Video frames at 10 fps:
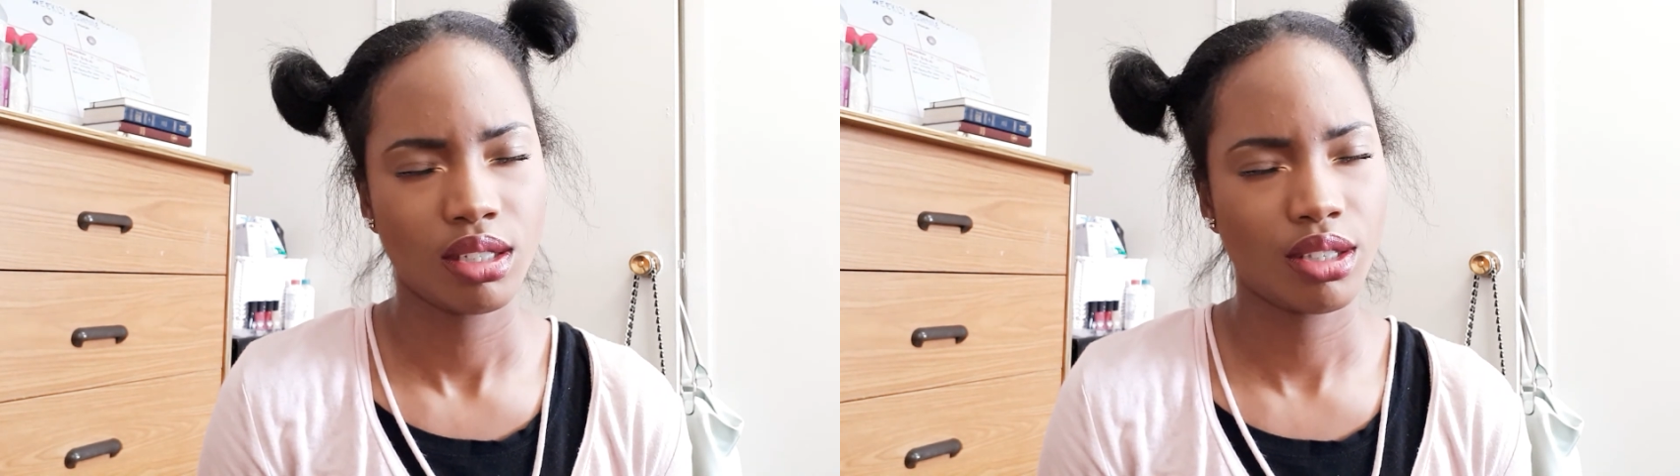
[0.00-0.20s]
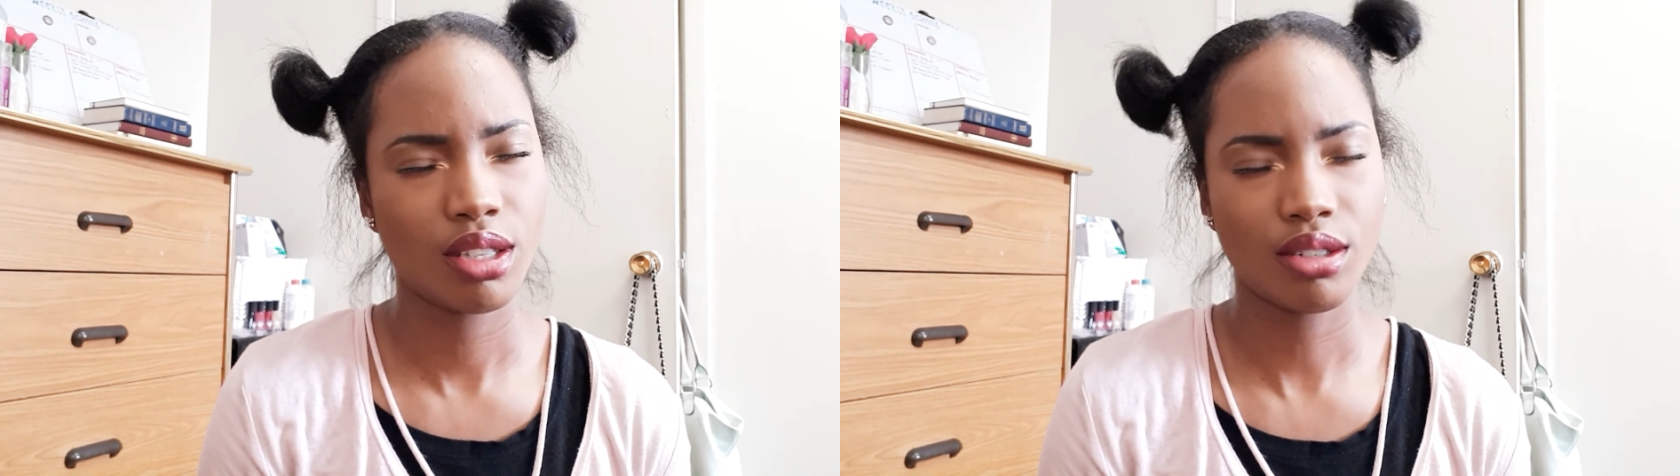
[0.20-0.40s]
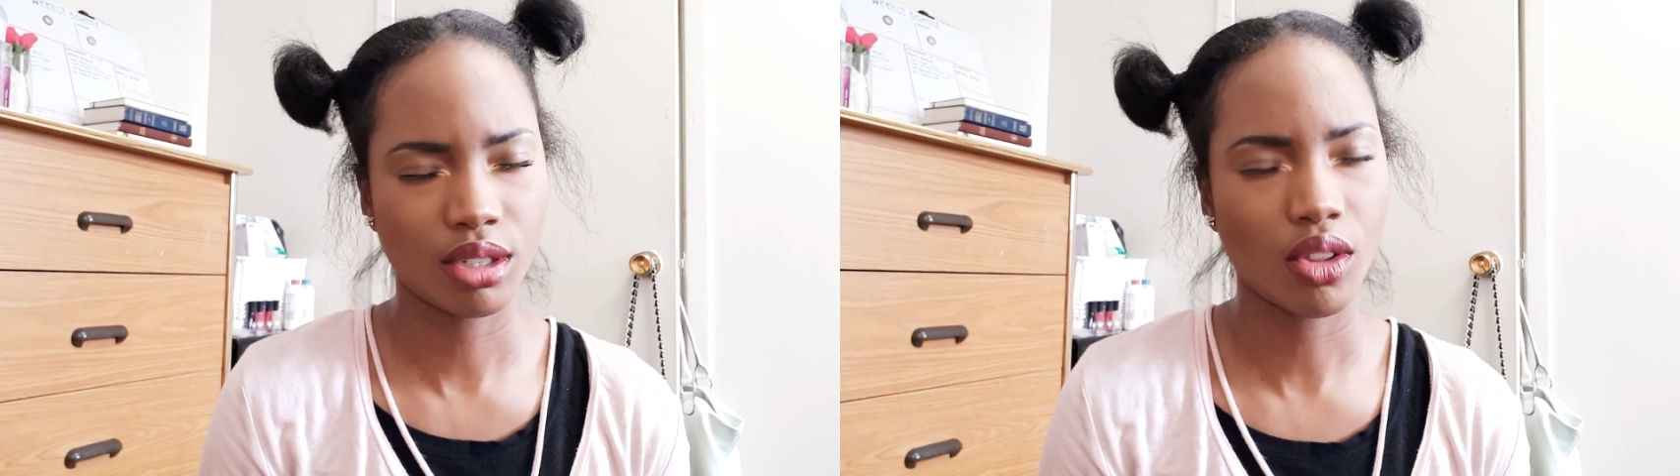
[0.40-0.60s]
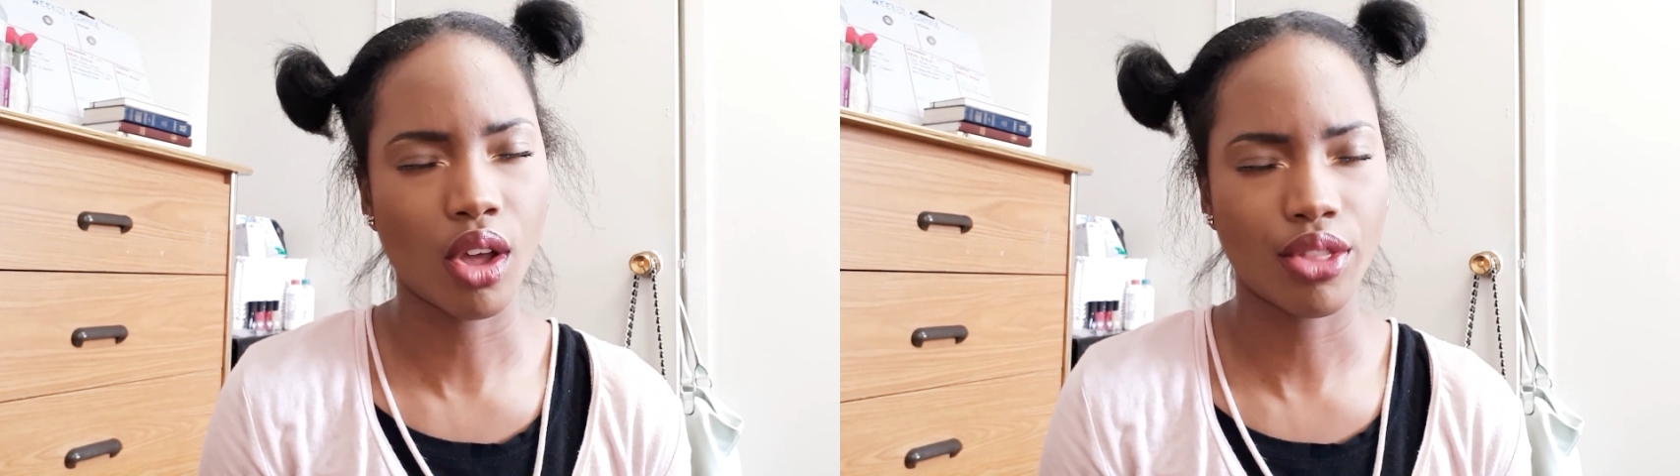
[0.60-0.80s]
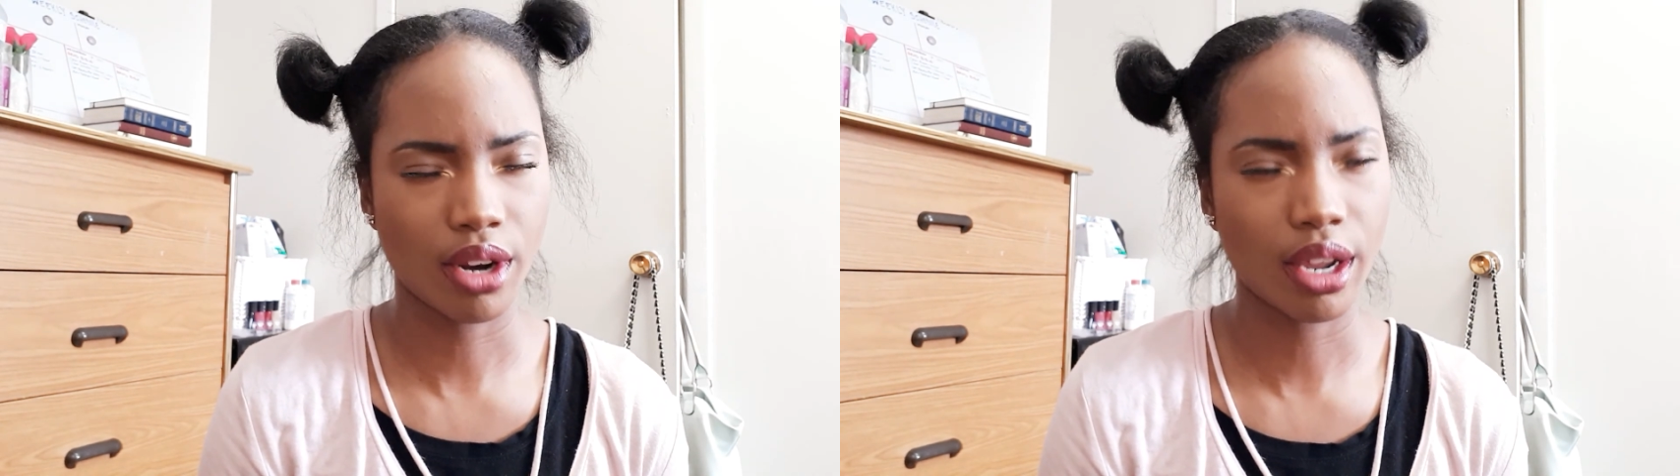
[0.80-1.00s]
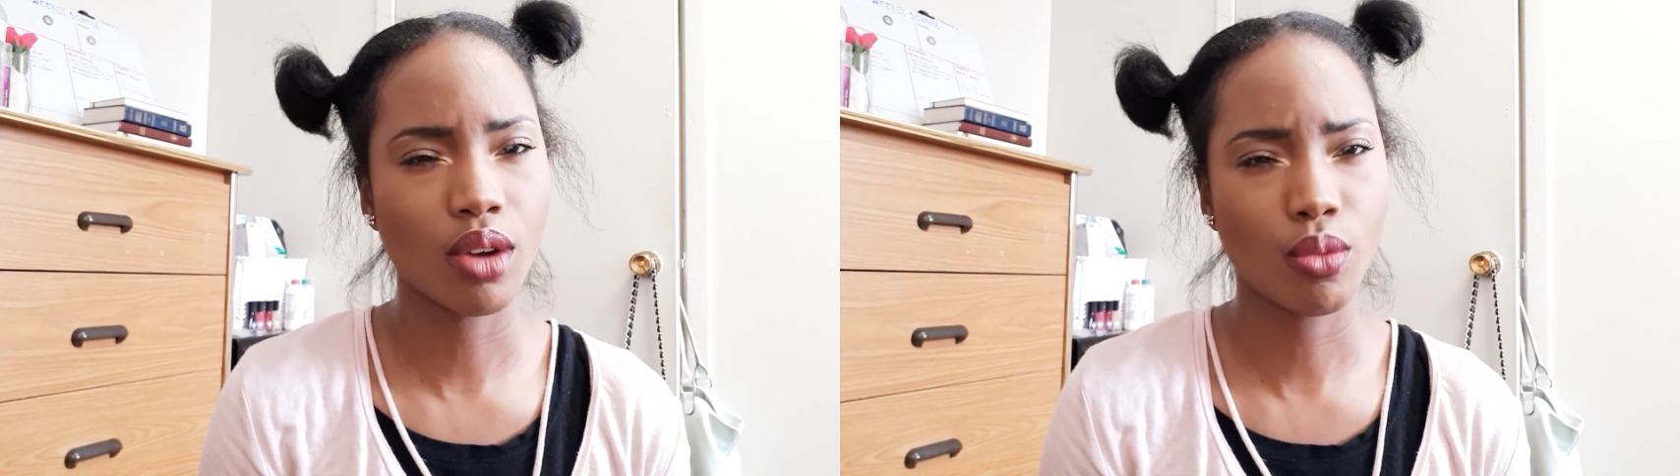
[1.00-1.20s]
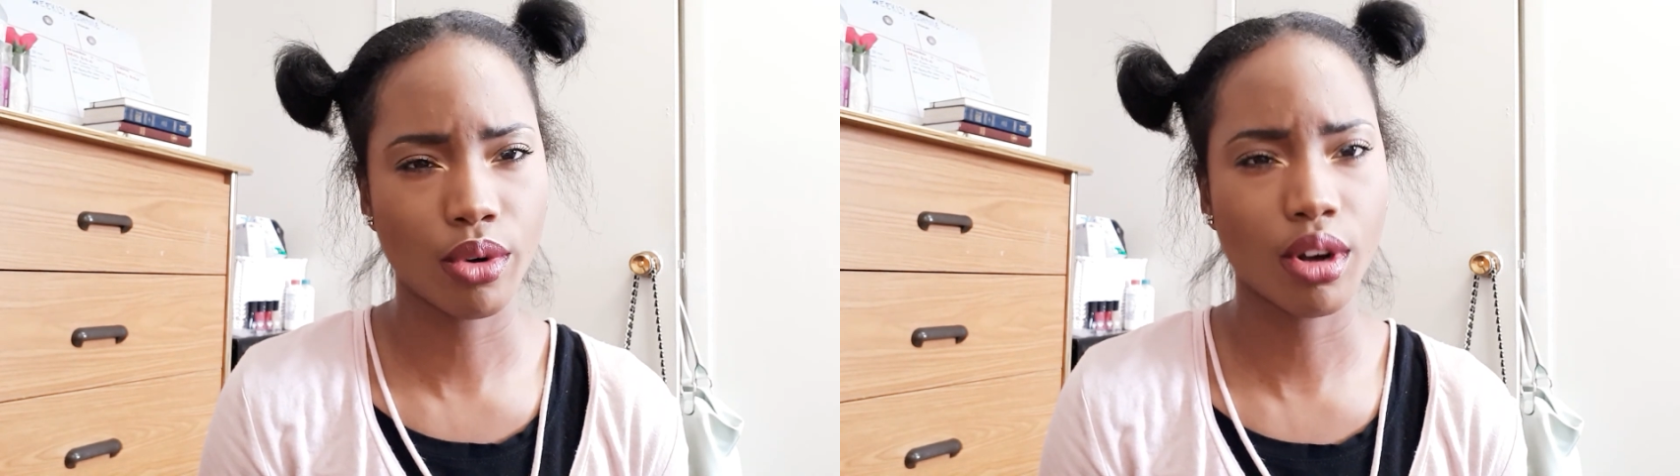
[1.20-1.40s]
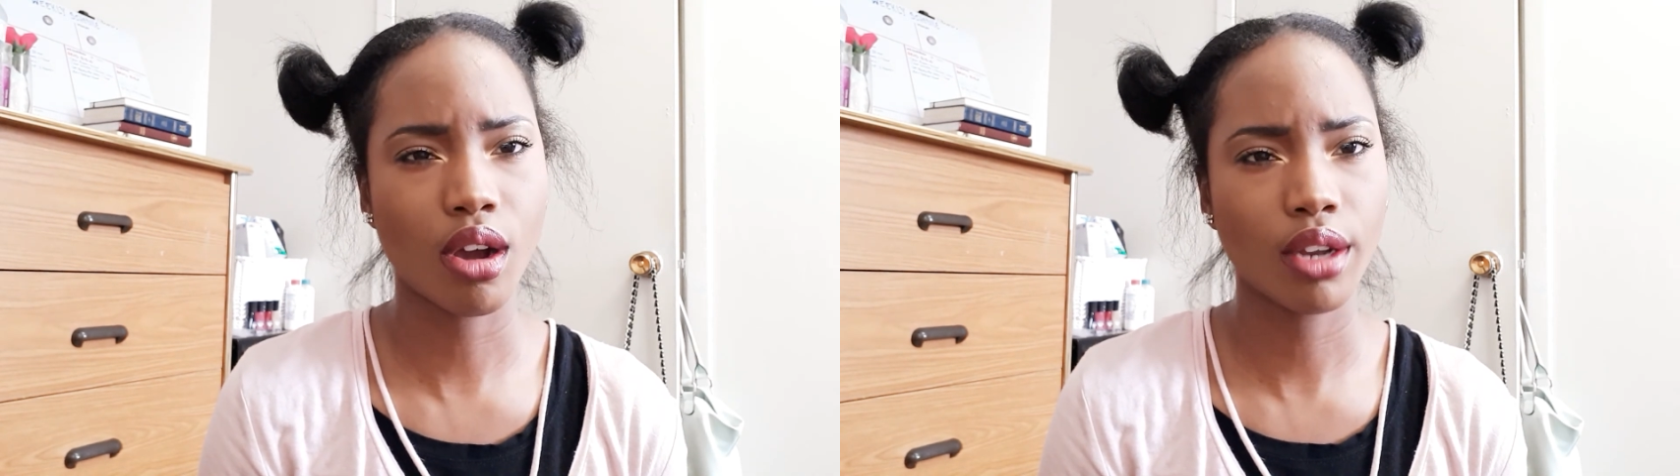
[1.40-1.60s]
there's a lot that I can
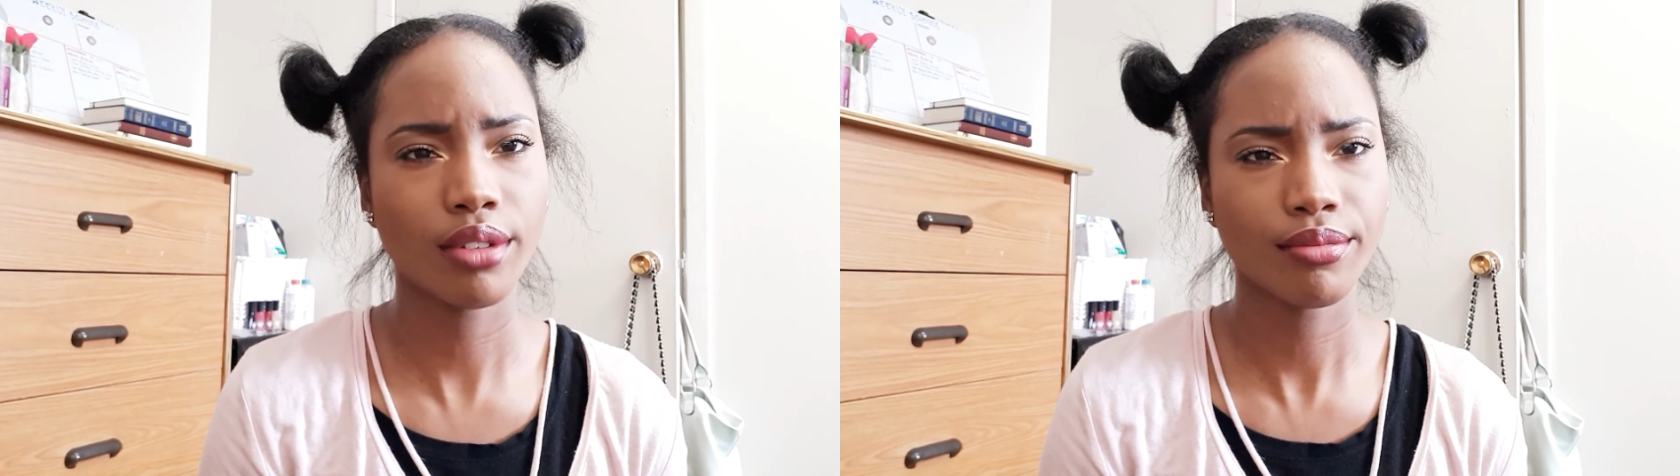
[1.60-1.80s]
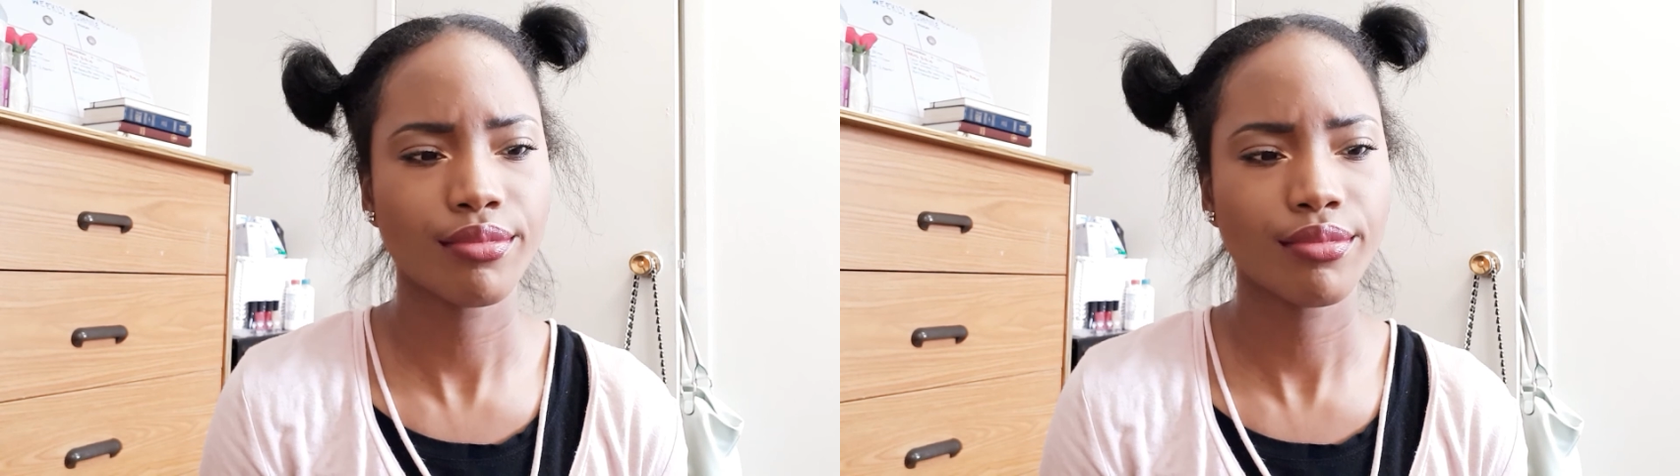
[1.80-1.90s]
work on,